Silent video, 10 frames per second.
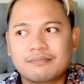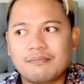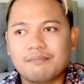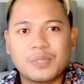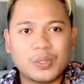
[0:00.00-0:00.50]

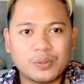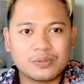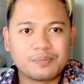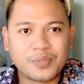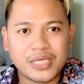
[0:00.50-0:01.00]
bold
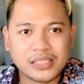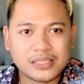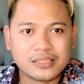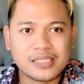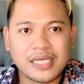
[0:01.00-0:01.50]
print
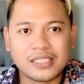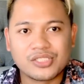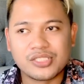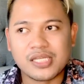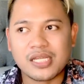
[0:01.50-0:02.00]

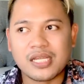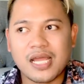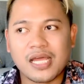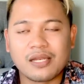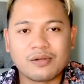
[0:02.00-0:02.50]
DNG,
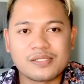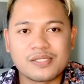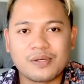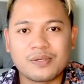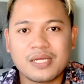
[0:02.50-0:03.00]
and
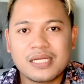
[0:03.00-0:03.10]
also